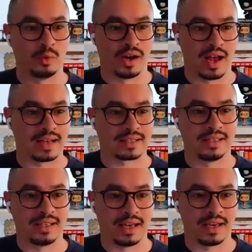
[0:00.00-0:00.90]
We're
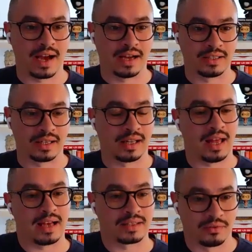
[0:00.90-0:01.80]
asking the AI to
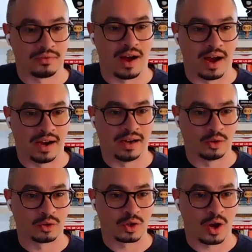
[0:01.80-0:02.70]
classify
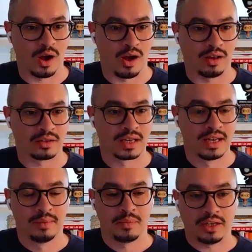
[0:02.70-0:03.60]
those calls
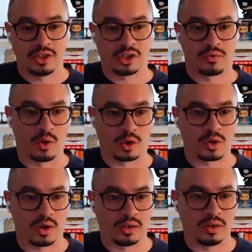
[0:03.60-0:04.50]
and just
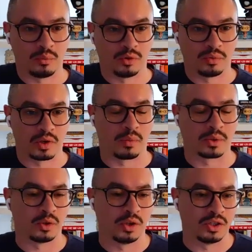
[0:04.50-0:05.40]
focus on the improvement
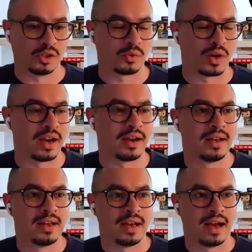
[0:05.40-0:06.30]
opportunities, right?
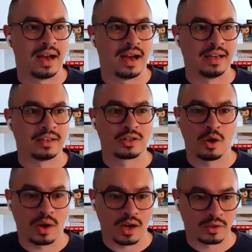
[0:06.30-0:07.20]
And
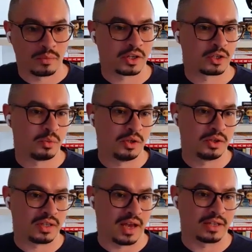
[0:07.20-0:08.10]
so customer
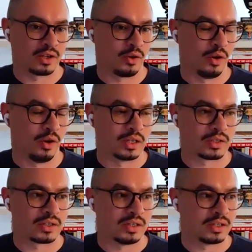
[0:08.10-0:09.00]
experience as a whole
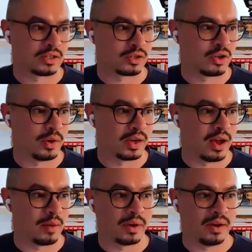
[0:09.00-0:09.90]
is going
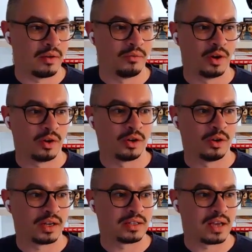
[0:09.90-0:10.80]
up. And a very
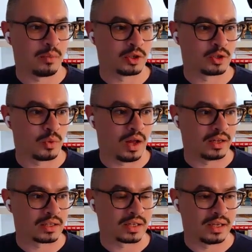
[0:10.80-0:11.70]
good example as well
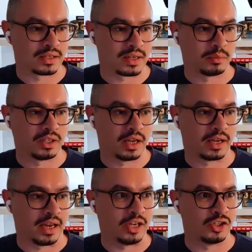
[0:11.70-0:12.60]
is something
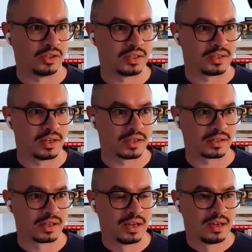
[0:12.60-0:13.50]
like Agent
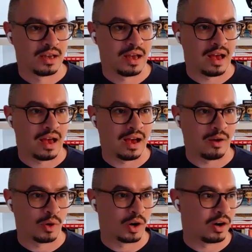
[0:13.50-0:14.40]
Assist,
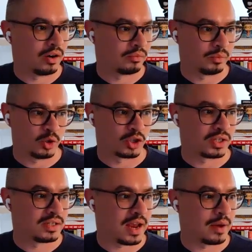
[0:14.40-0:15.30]
where there's
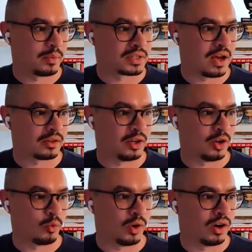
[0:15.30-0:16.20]
examples out
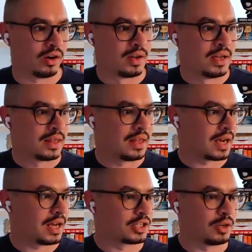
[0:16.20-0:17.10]
there where the
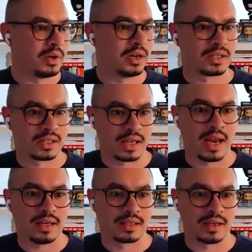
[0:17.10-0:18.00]
customer is
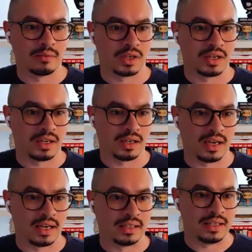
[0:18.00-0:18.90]
saying something
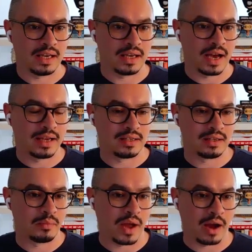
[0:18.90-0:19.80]
the AI is
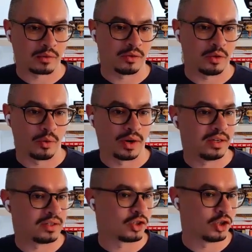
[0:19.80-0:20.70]
in the background
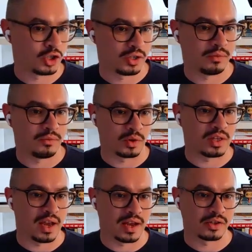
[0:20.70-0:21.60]
already searching for
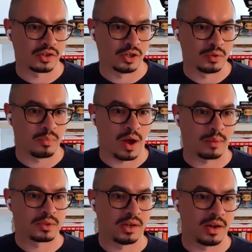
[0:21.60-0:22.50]
the answer. It
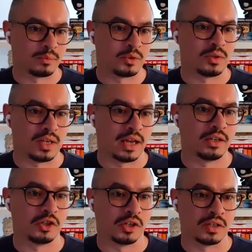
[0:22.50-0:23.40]
pops it up to the
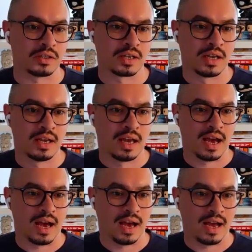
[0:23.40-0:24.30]
agent,
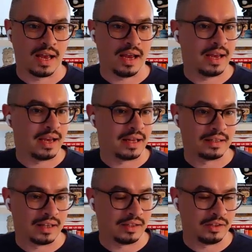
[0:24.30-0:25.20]
and